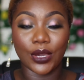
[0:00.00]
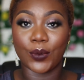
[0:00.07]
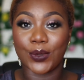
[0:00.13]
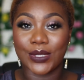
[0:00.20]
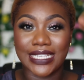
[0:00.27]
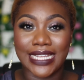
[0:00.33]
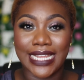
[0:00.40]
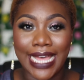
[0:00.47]

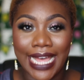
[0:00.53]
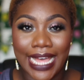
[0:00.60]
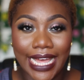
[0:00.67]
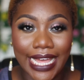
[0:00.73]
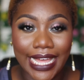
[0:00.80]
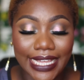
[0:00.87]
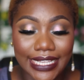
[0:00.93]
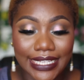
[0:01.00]
Was it the
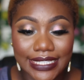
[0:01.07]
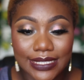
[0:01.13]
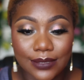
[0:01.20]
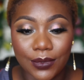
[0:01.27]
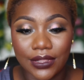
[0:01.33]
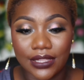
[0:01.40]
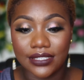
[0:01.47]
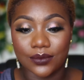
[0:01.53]
eyes?
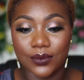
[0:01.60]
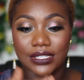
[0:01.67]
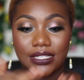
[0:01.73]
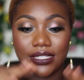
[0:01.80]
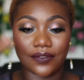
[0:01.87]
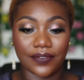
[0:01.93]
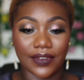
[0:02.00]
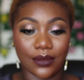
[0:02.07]
Was it
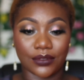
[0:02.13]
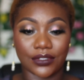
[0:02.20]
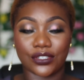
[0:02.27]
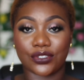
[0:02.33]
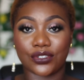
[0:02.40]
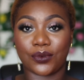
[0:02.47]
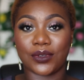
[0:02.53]
the foundation?